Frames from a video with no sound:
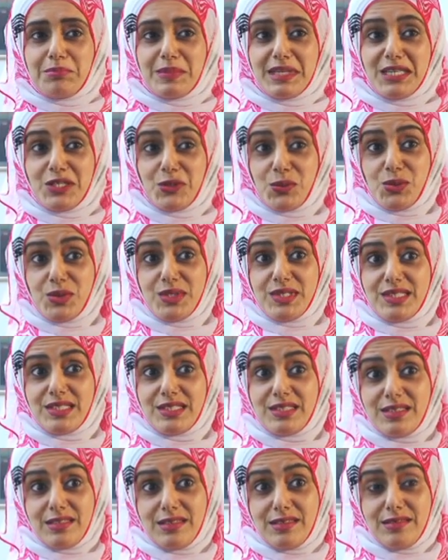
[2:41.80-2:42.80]
It
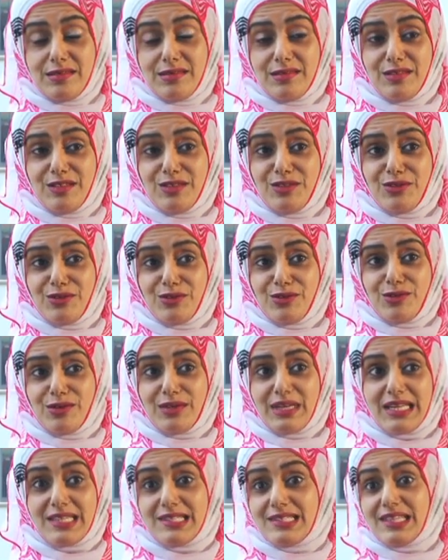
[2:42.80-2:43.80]
was, you
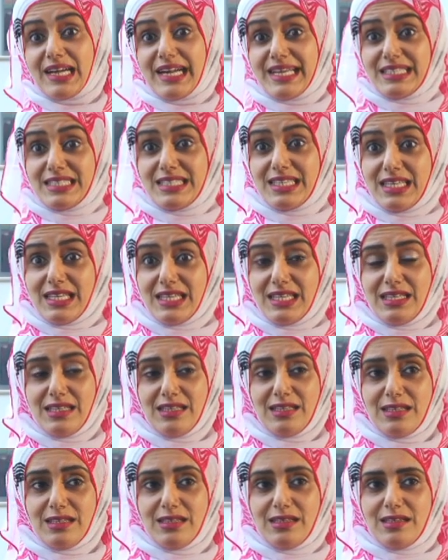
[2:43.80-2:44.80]
know,
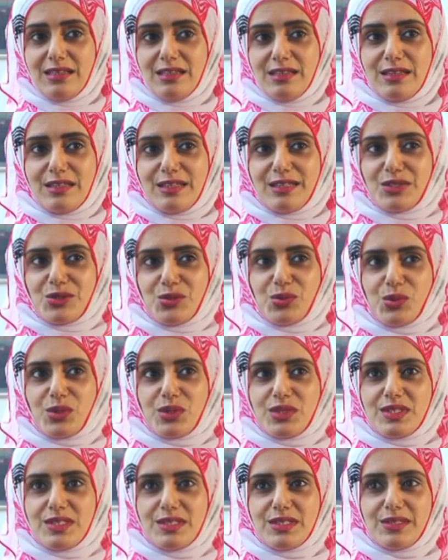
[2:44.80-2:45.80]
exciting. It
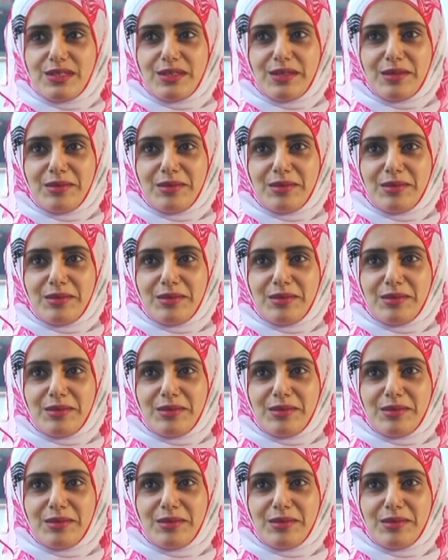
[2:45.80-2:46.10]
was